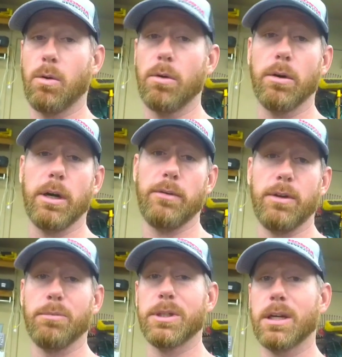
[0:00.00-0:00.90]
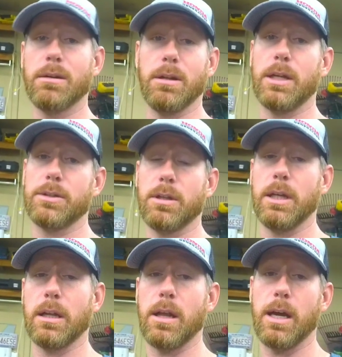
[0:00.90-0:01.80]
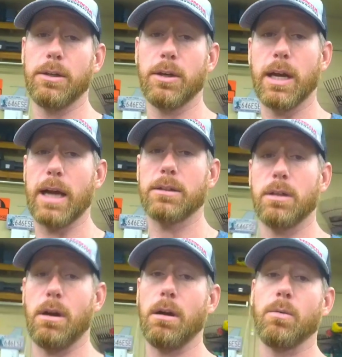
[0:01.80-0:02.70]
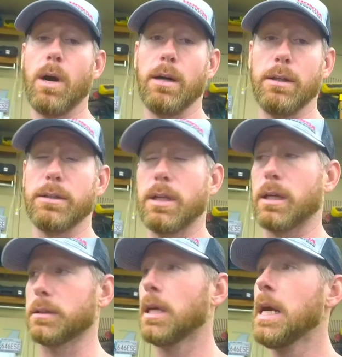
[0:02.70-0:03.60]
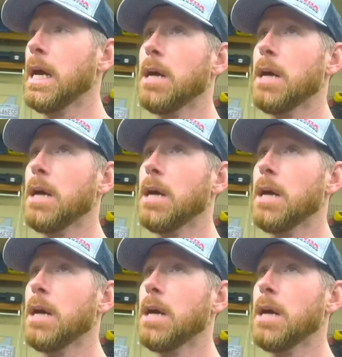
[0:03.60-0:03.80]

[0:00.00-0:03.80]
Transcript: or if you're particularly electrically inclined, you could actually hardwire these things.